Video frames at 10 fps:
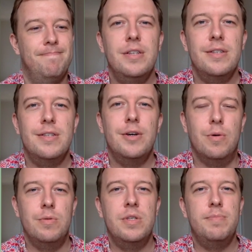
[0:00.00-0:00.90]
So,
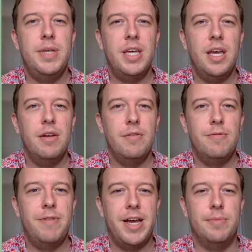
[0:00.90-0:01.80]
speaking of
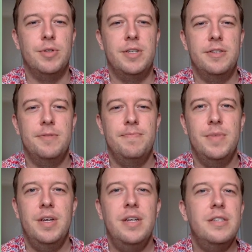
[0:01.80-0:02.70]
families,
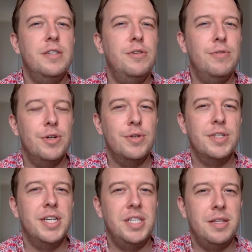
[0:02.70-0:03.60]
did you notice
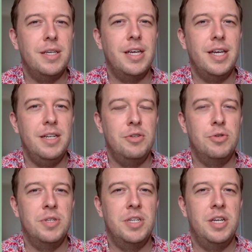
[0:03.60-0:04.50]
anything
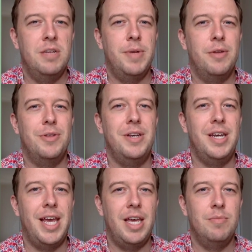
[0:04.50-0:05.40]
interesting about the
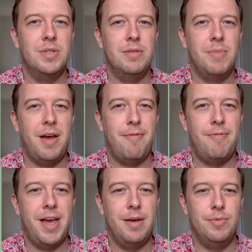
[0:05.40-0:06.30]
names in my
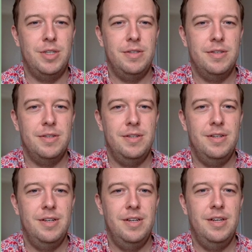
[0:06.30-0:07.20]
families?
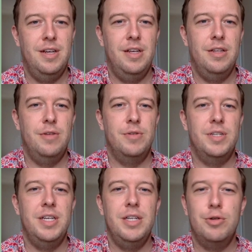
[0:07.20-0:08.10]
There's an
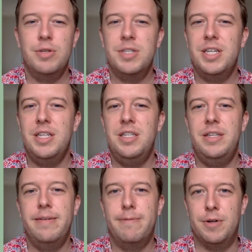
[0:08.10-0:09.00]
interesting
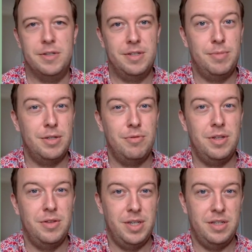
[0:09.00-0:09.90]
difference
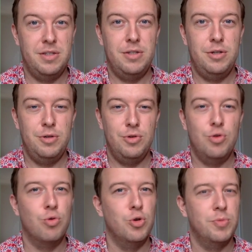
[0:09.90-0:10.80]
between these two
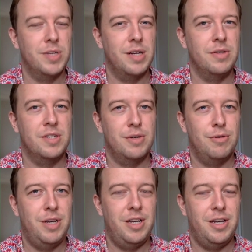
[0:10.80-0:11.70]
groups on the
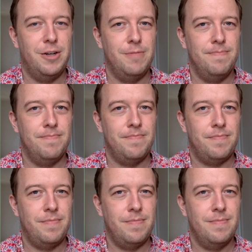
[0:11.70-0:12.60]
screen here.
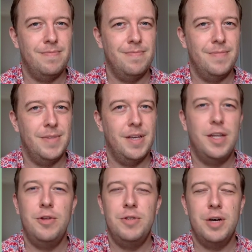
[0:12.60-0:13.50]
Can
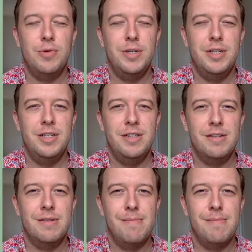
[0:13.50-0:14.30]
you tell what it is?